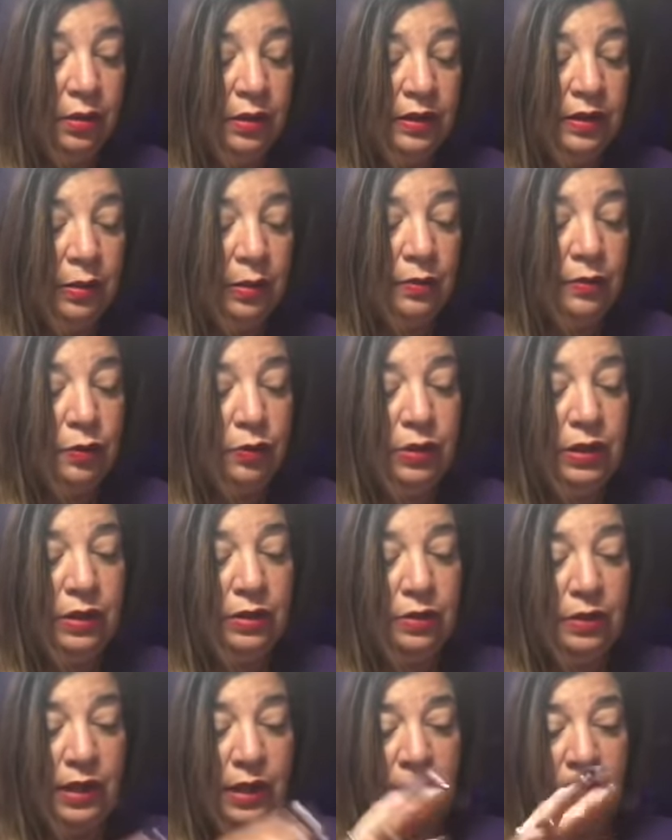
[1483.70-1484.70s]
Some of you need
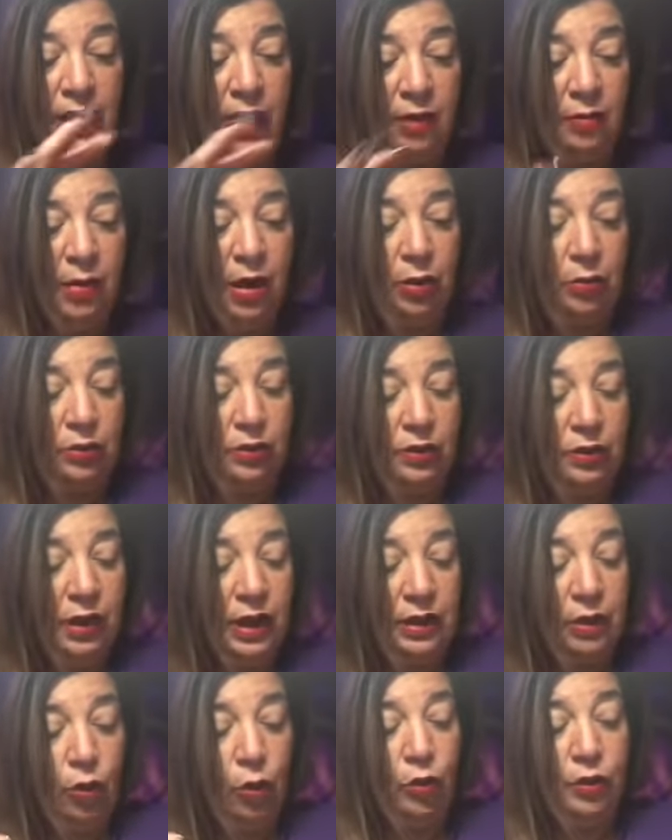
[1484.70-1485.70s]
to take time out,
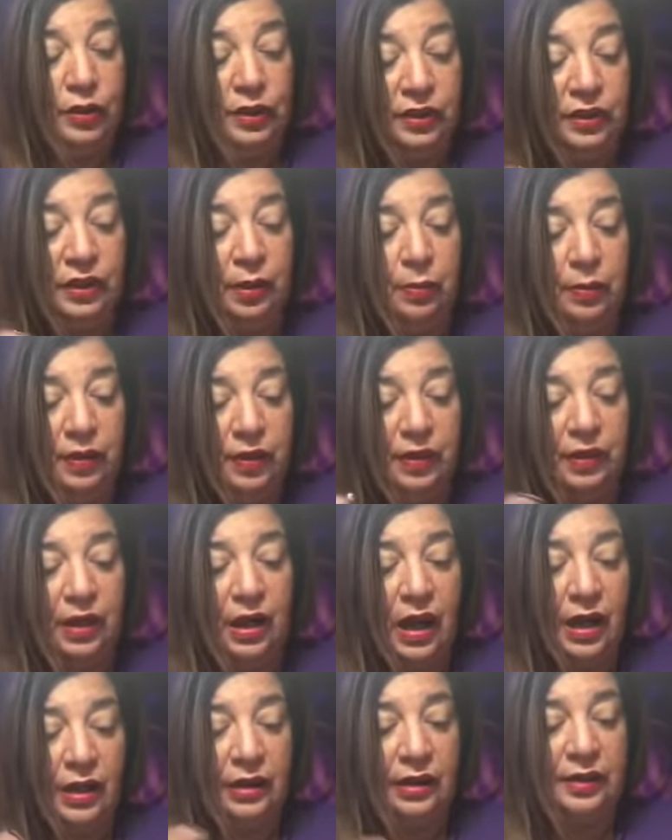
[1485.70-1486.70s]
and or some
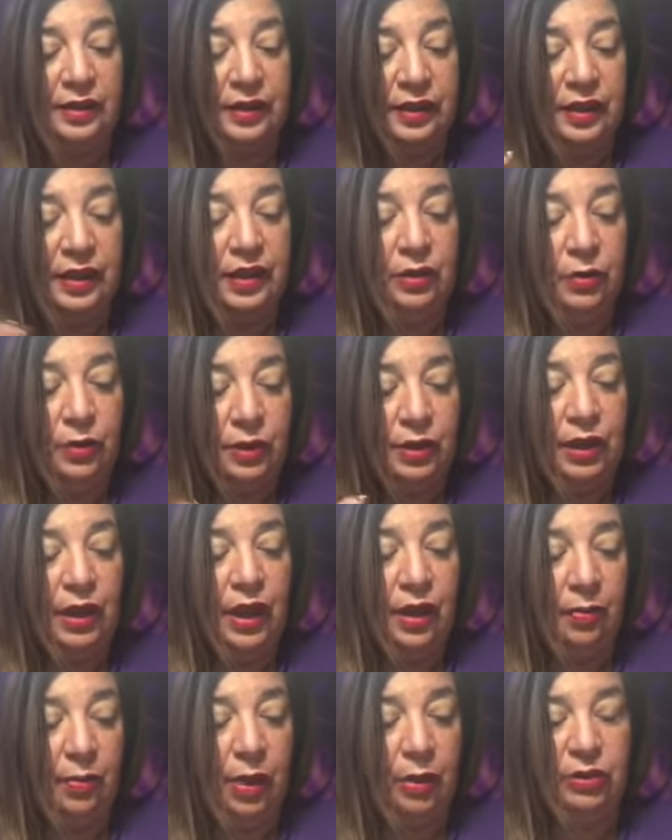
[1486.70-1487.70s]
kind of secret
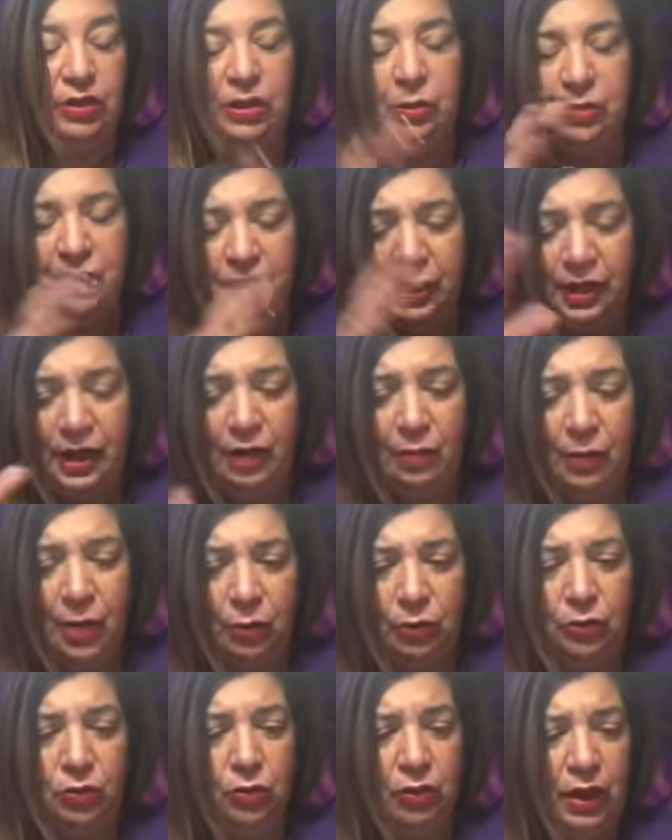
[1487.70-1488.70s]
came out. Something came
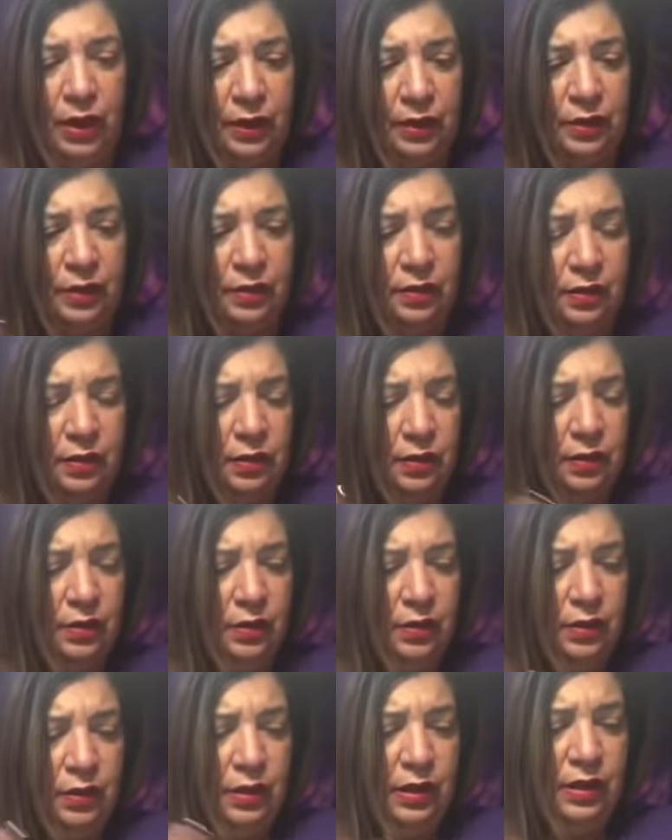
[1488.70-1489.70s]
out to light
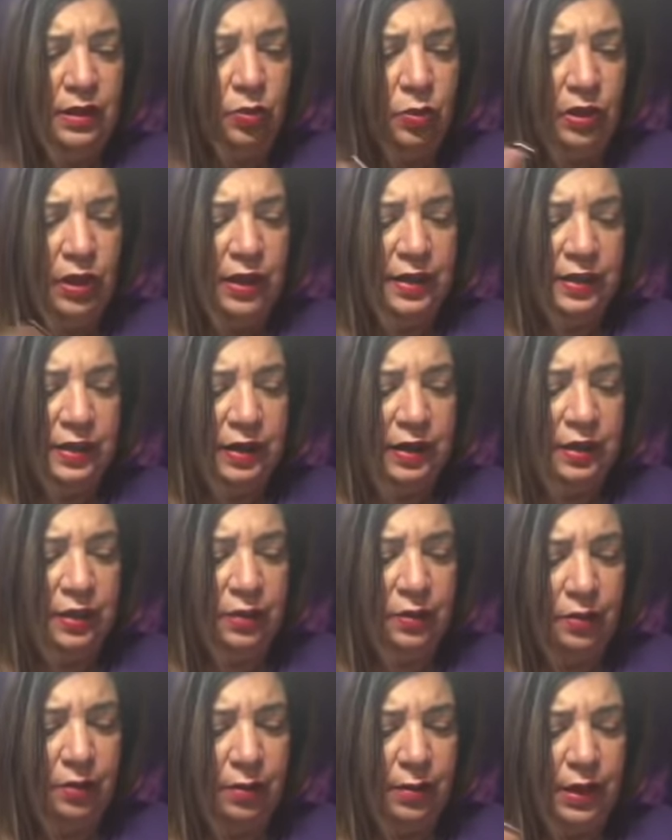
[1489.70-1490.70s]
is what I see
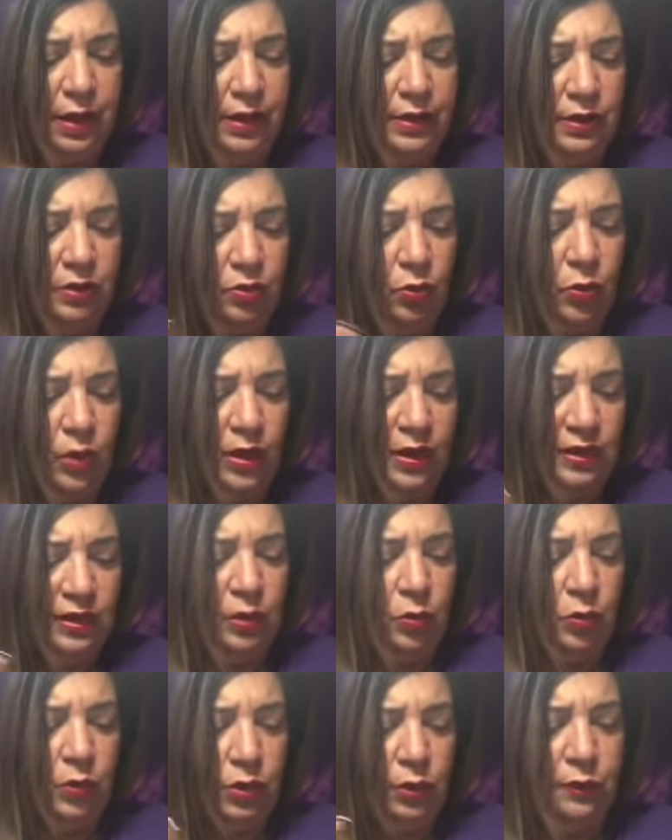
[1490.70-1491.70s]
here, okay? So why is
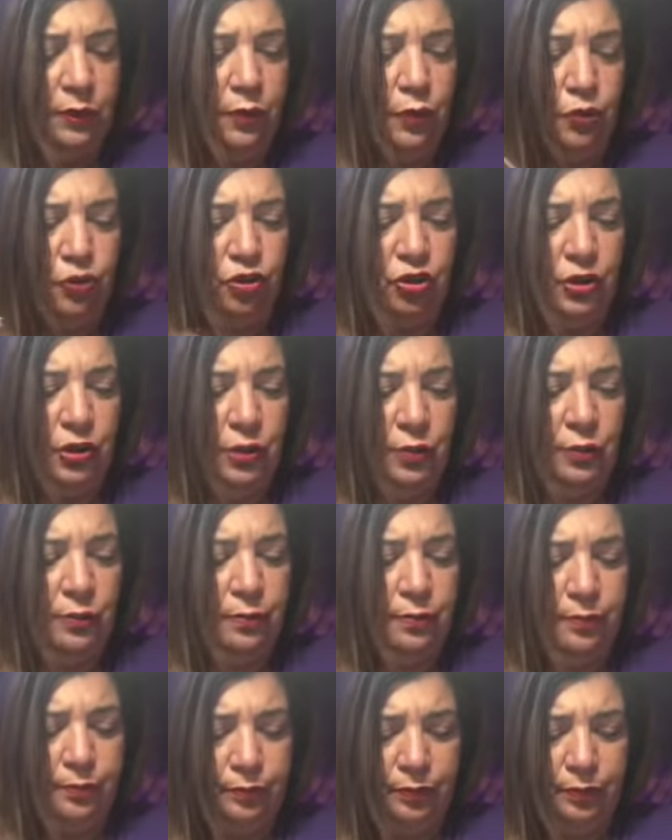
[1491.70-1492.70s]
the Wheel of Fortune here?
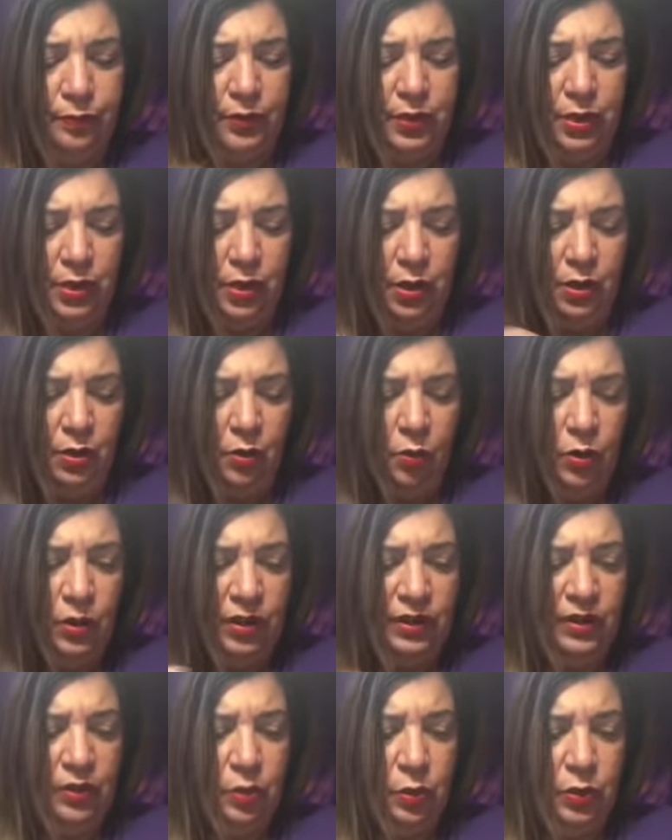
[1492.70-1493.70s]
What
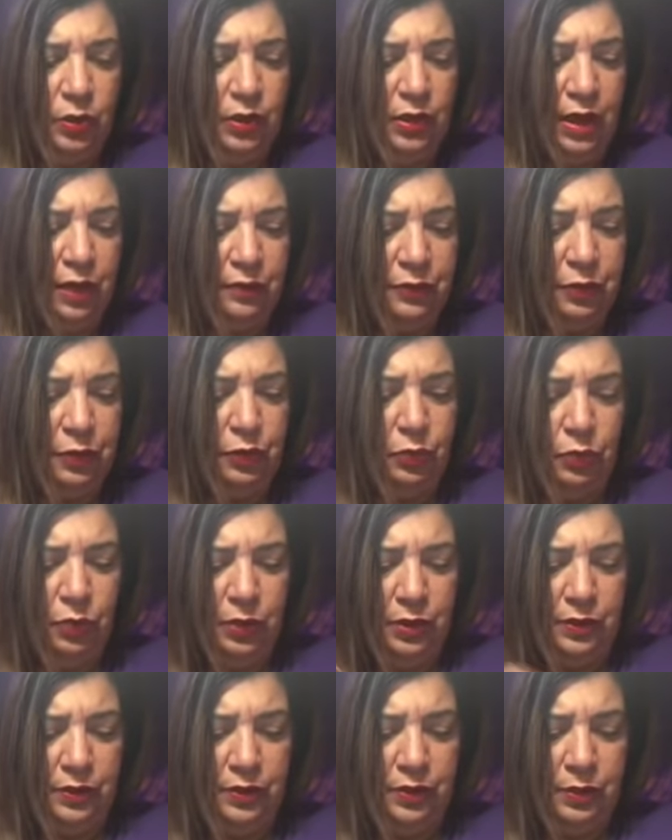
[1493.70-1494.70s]
does the wheel have to do
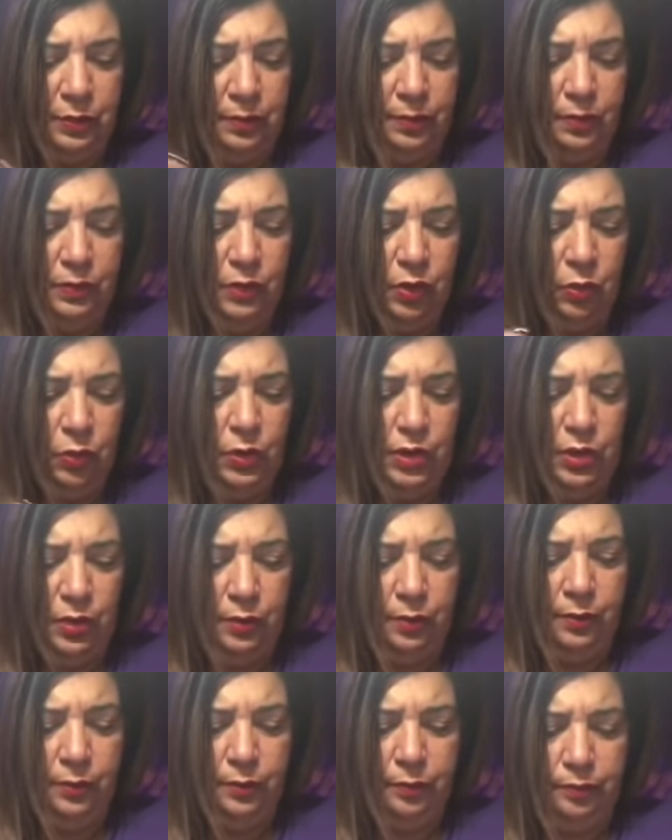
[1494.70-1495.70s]
with the
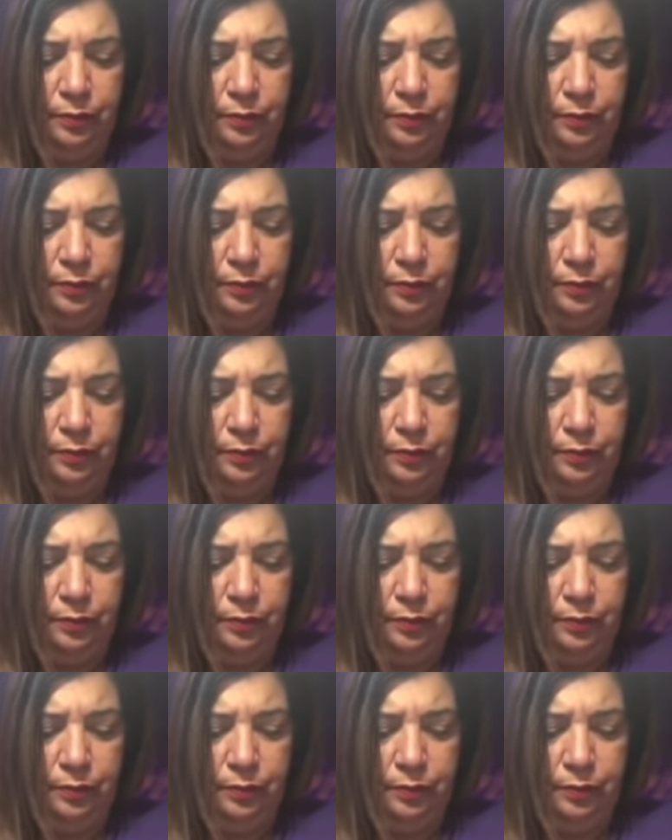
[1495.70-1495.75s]
wheel?